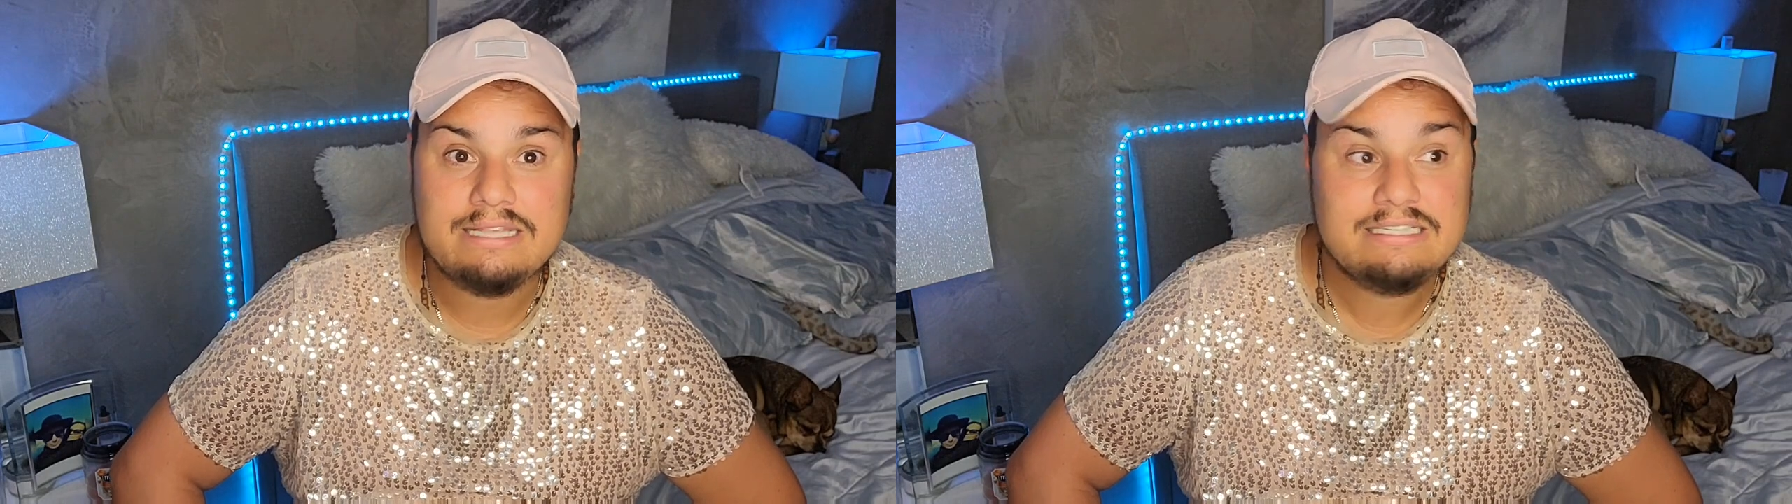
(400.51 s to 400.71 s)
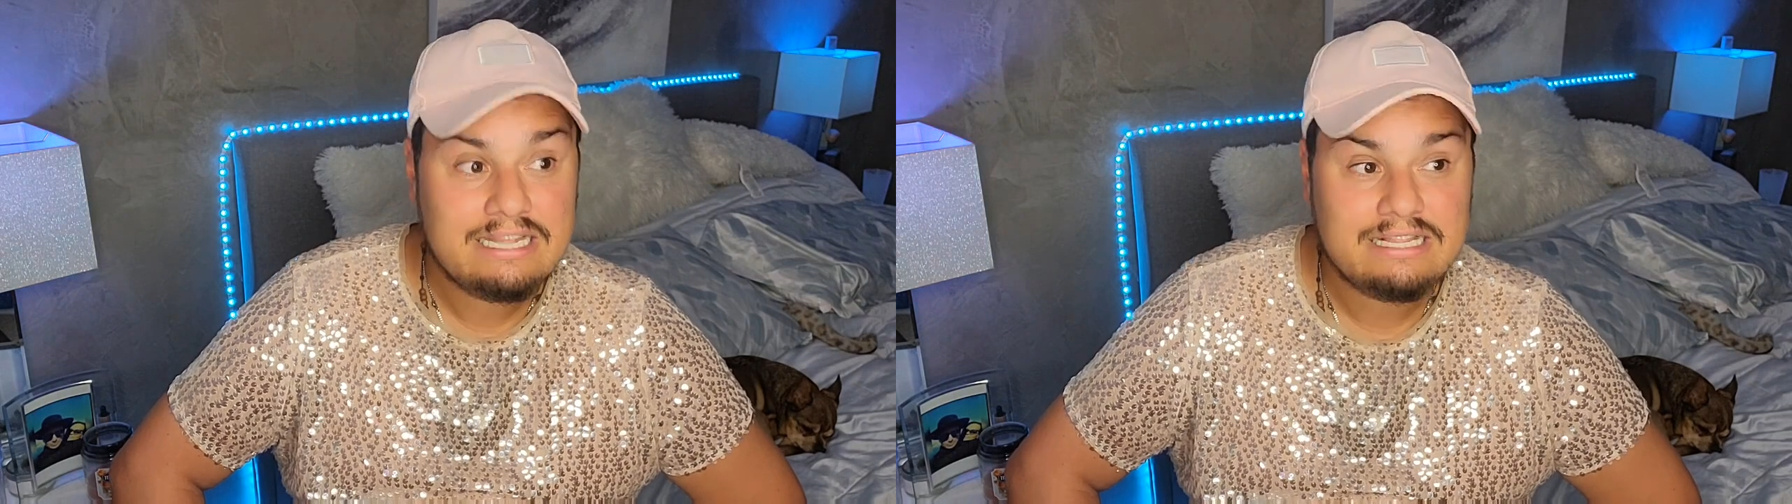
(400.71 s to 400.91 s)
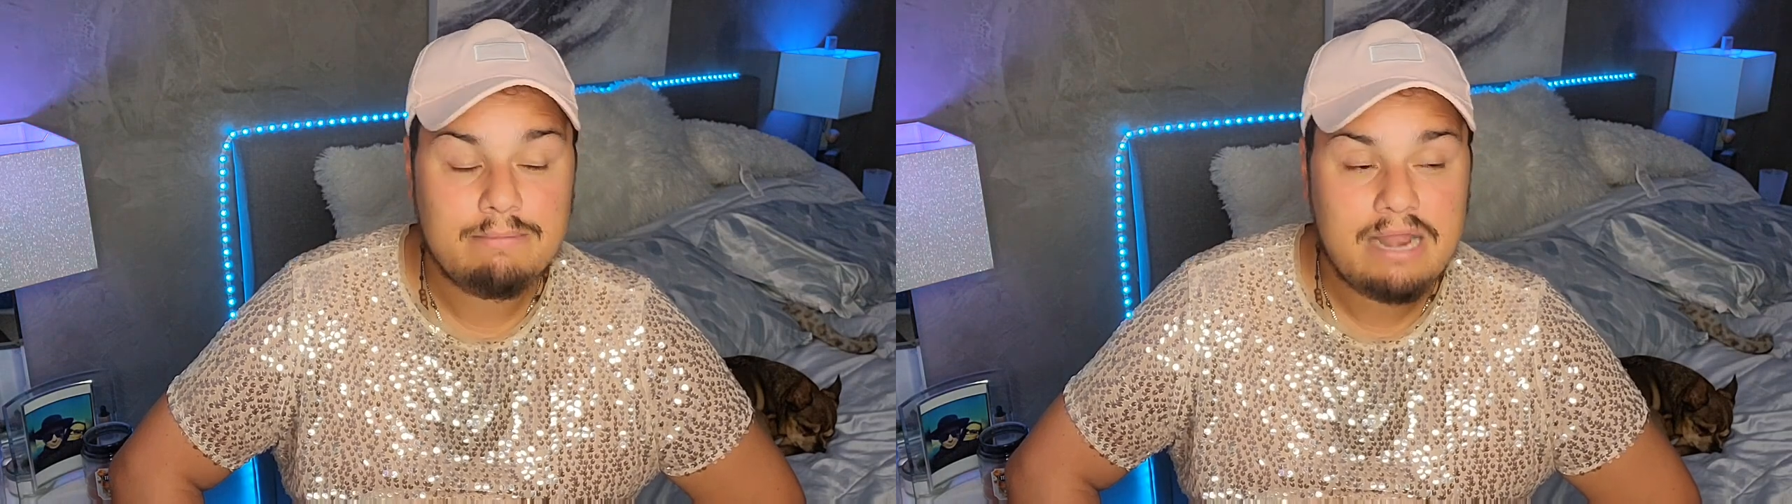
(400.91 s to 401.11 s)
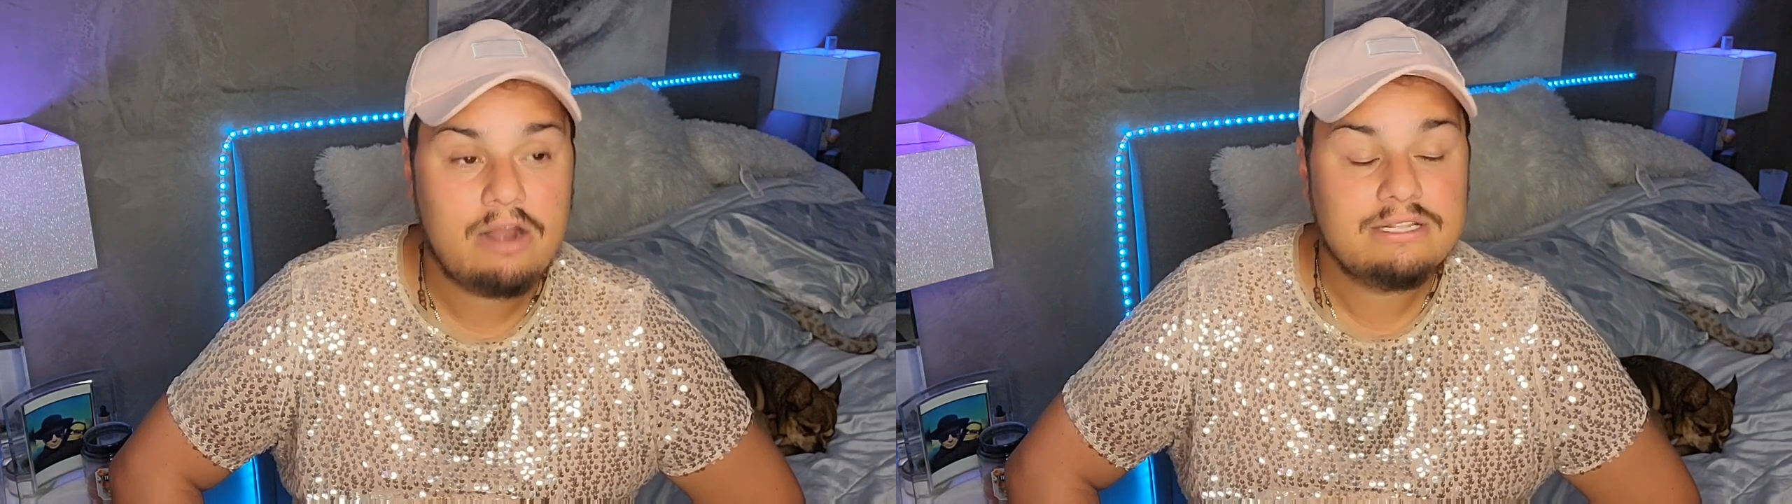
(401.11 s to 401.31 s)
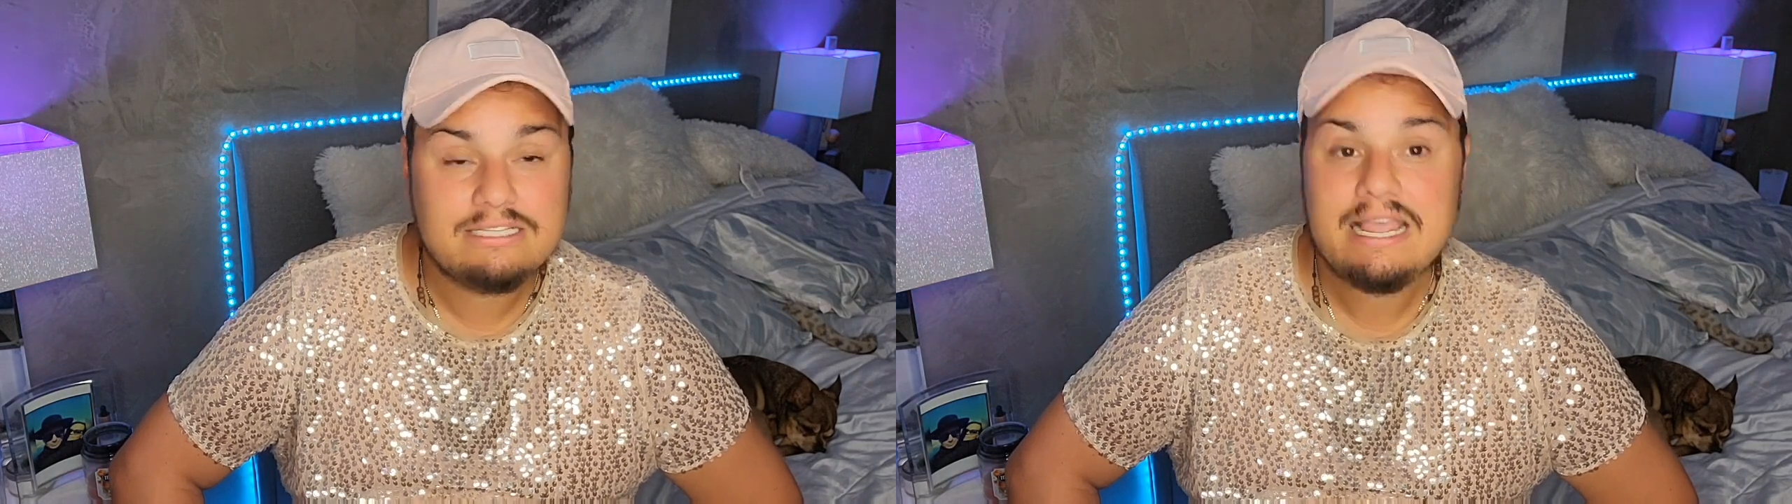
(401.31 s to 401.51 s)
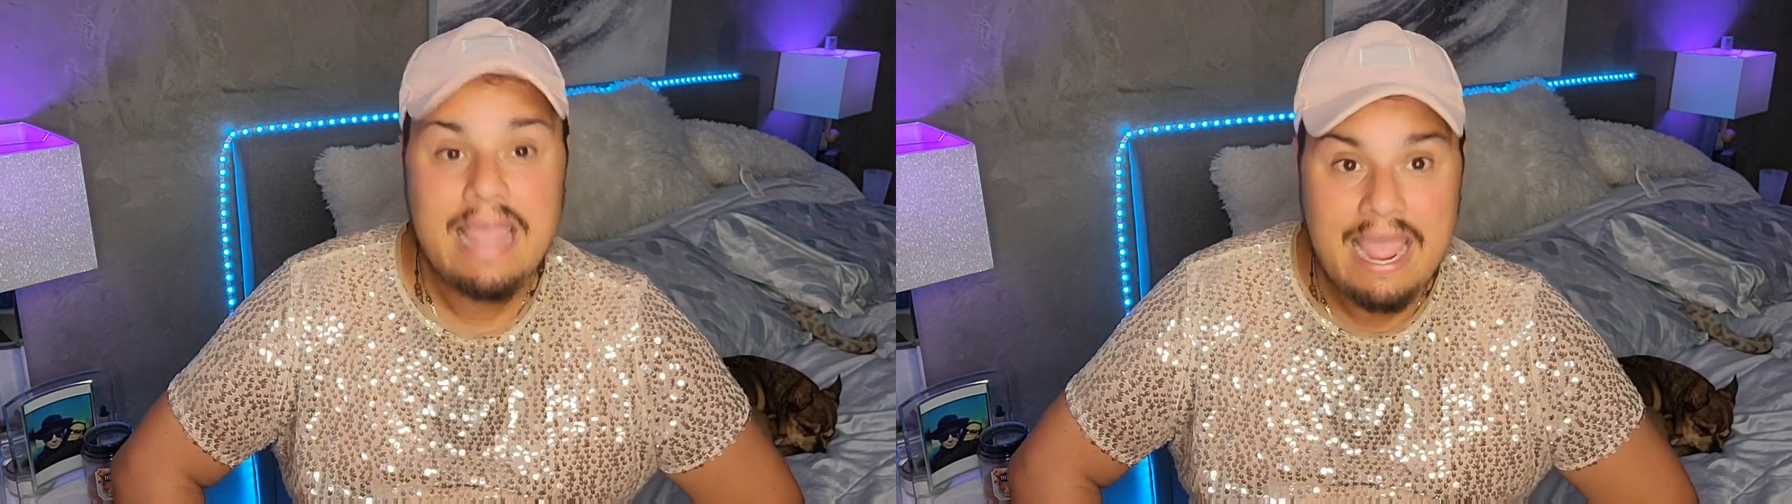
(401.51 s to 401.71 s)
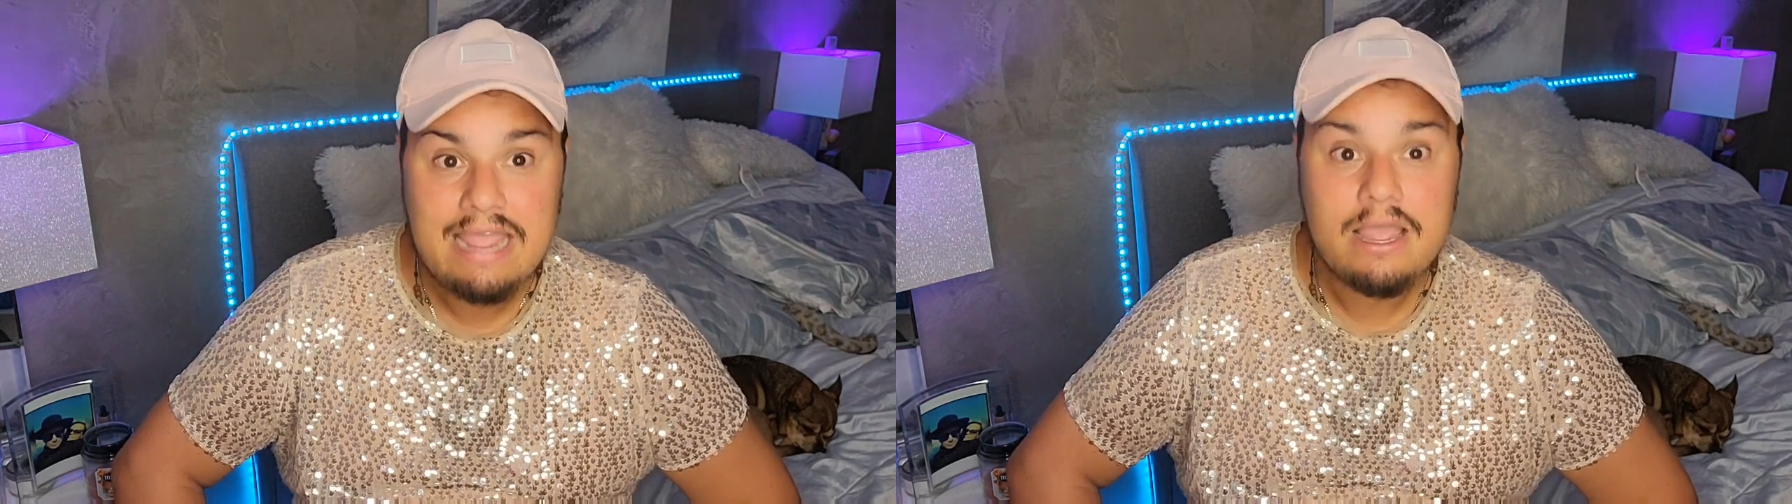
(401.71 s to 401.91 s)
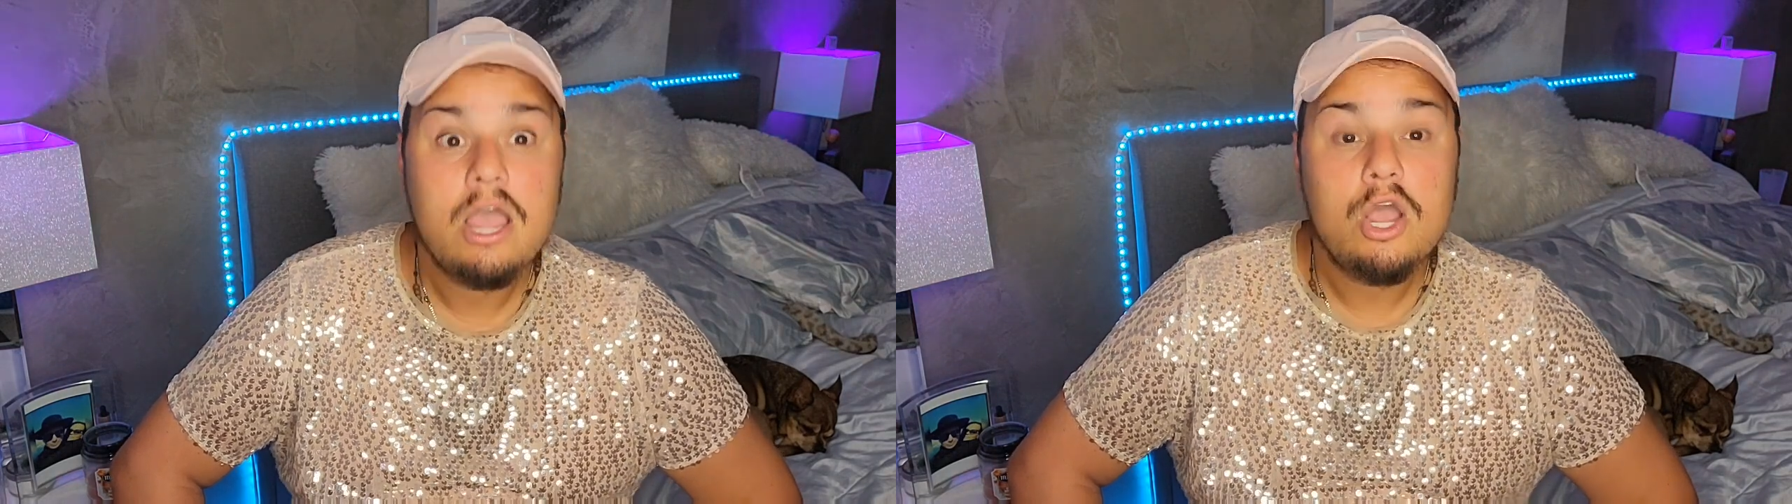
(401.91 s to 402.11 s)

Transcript: sit them down and say hey